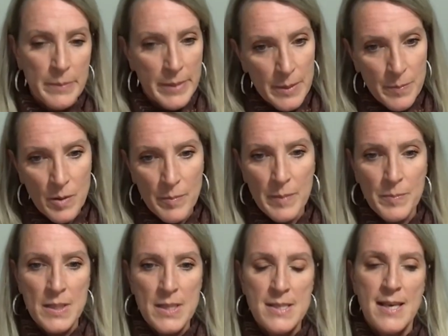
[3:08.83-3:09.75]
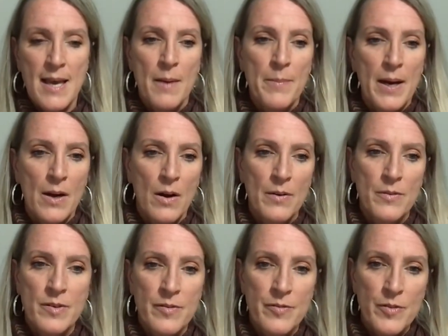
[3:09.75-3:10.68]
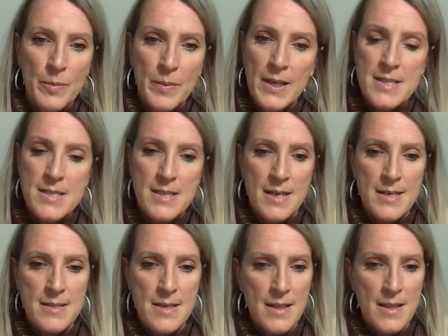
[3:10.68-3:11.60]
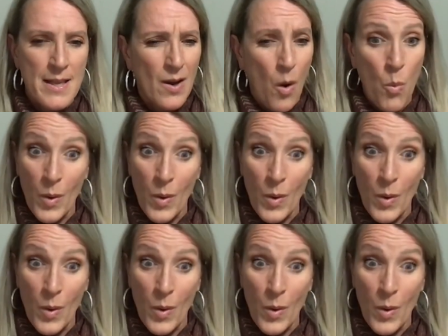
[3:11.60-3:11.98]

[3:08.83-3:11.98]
I might have put my police hat back on for a few minutes, and I said,